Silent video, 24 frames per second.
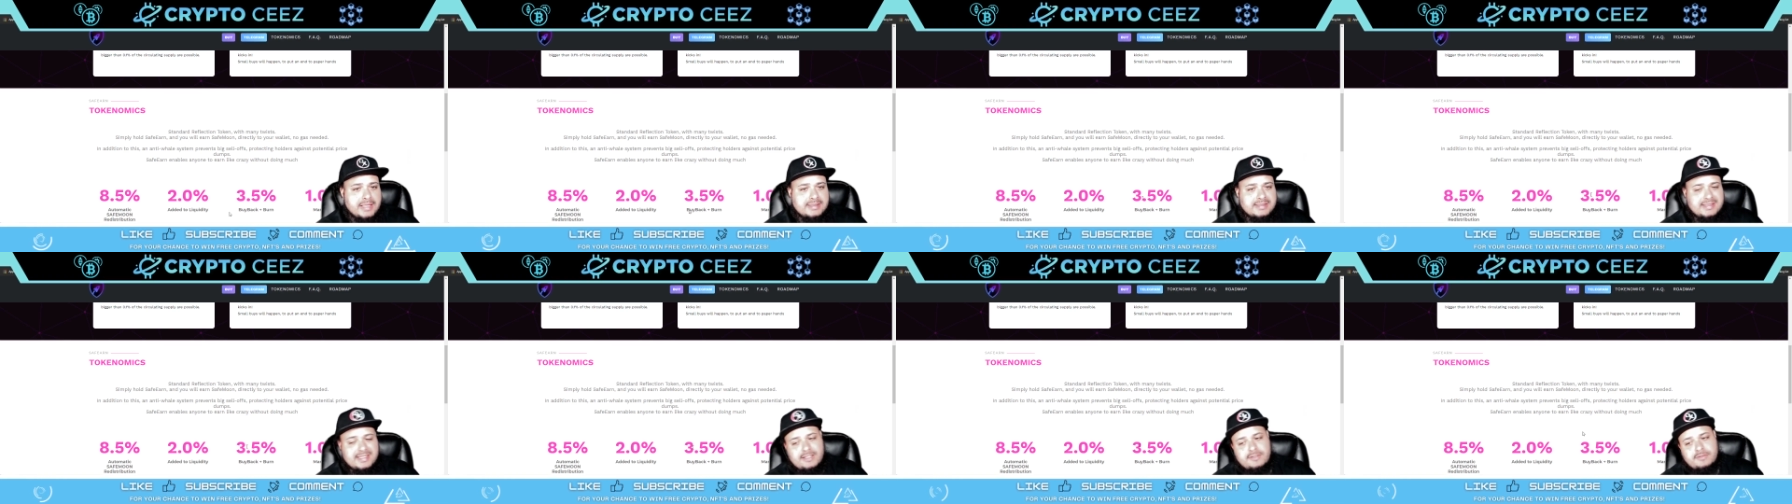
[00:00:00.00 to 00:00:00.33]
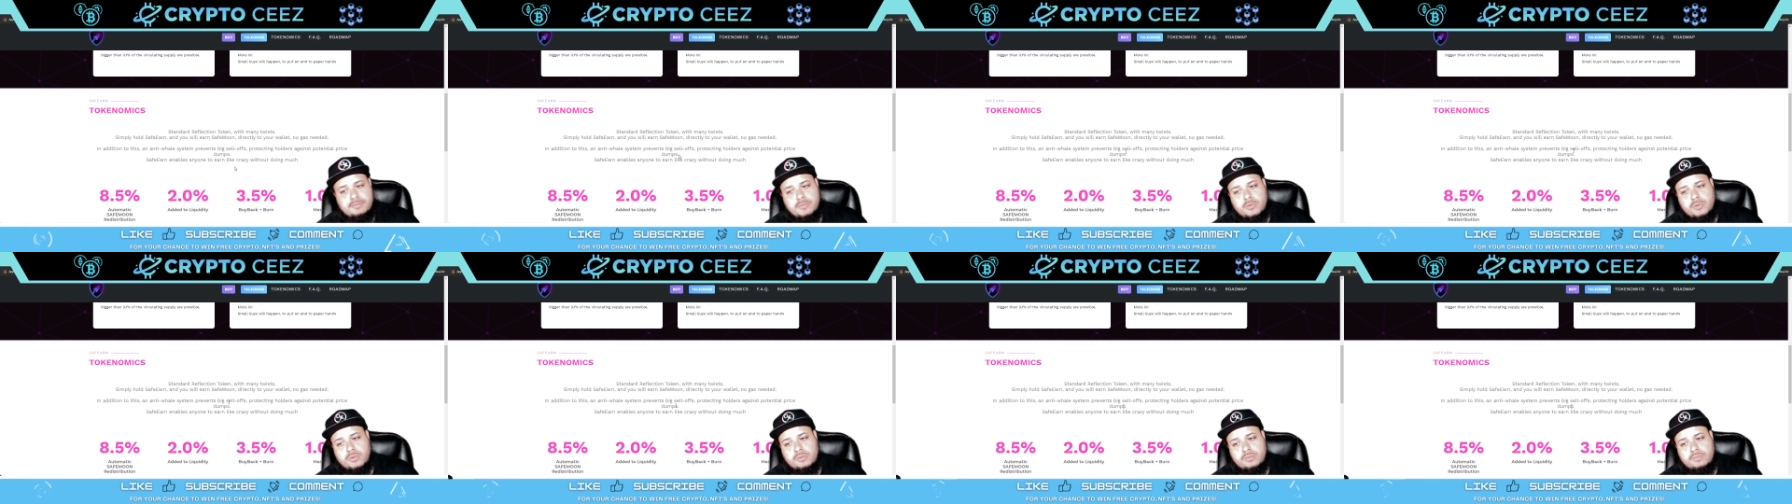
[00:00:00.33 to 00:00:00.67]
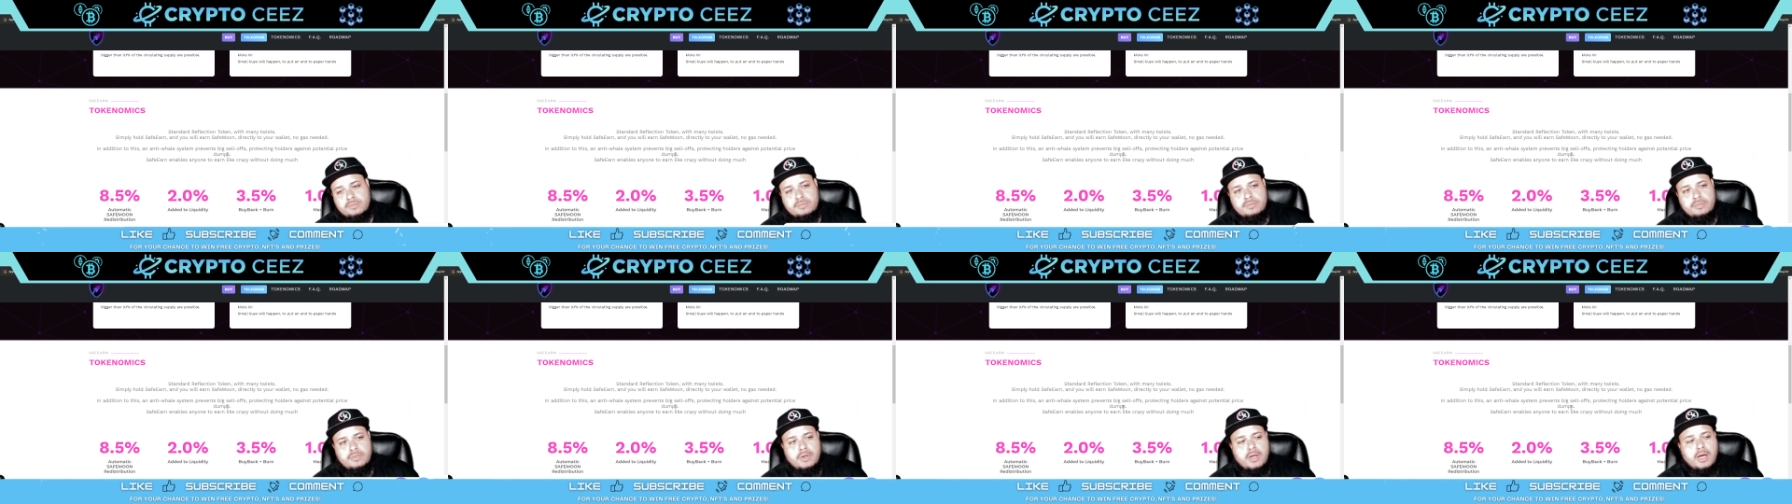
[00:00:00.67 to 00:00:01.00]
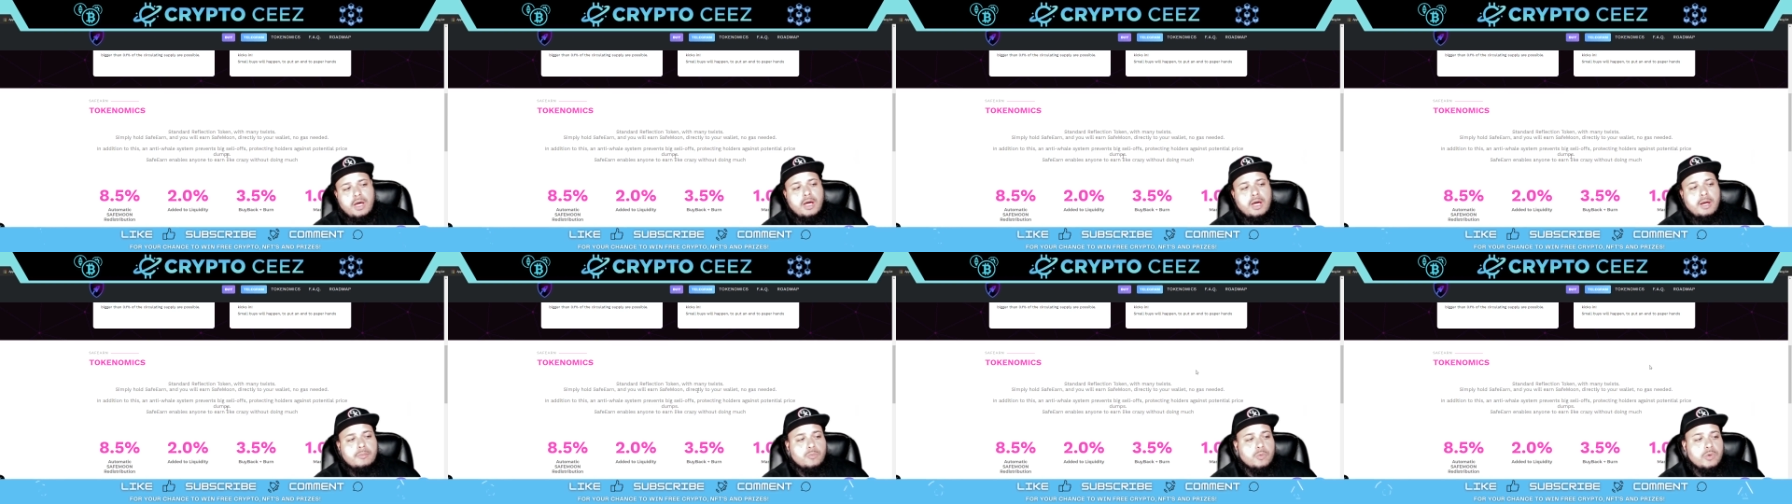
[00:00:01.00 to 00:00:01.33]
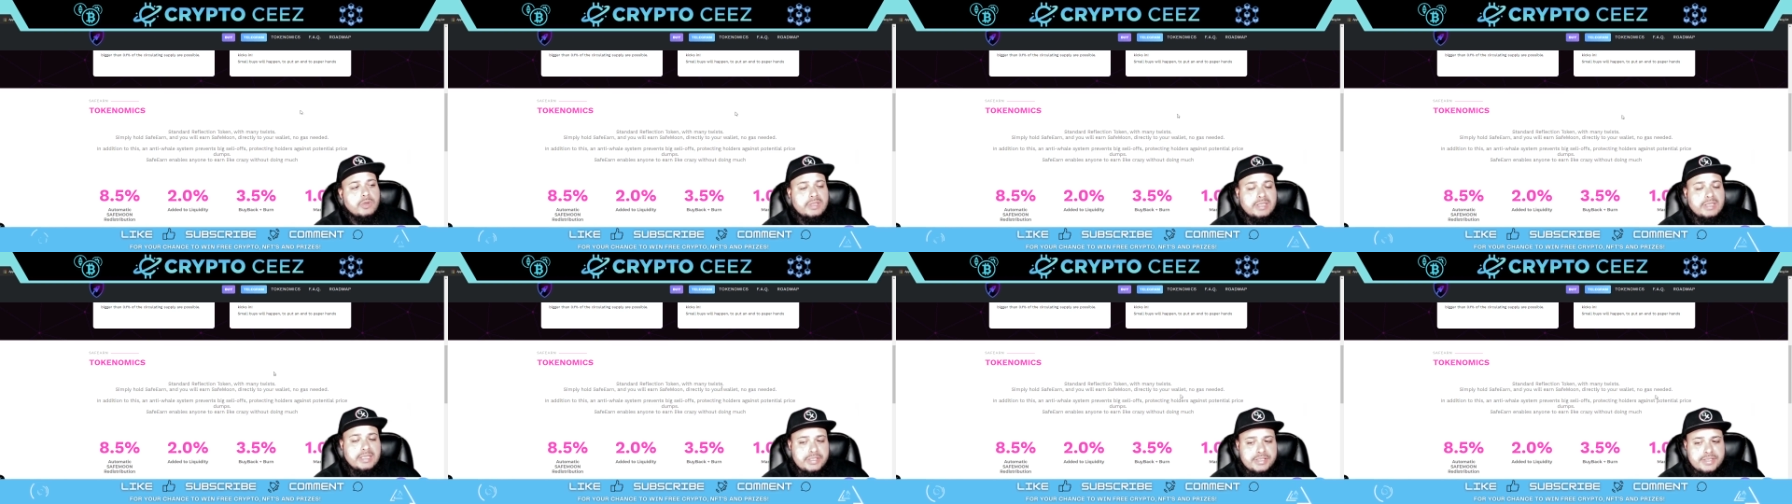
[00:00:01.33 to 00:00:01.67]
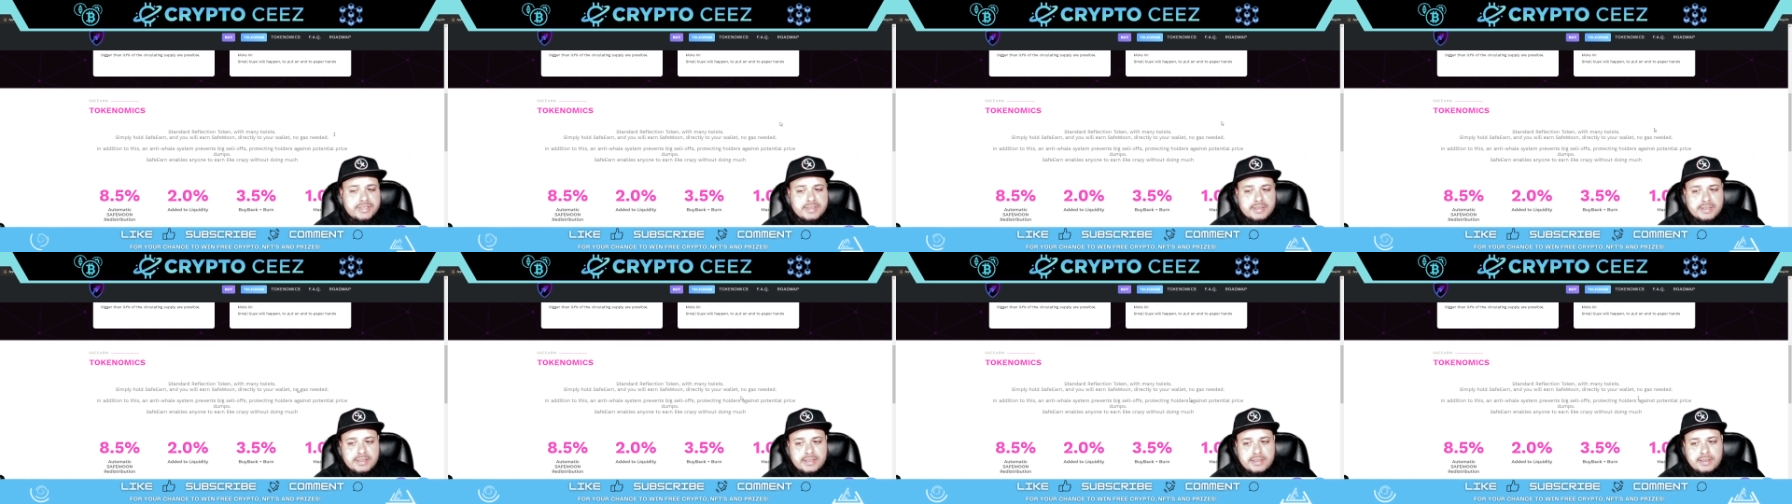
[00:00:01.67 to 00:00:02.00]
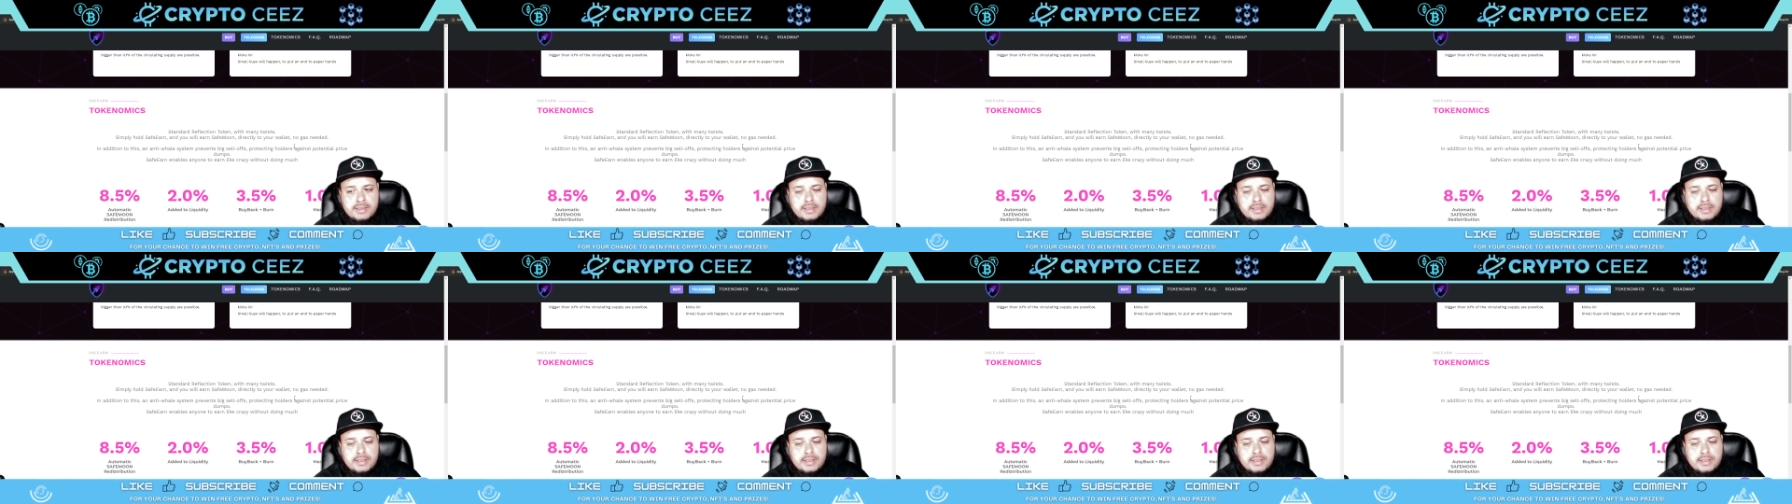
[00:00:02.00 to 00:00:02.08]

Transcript: Safe Moon religiously.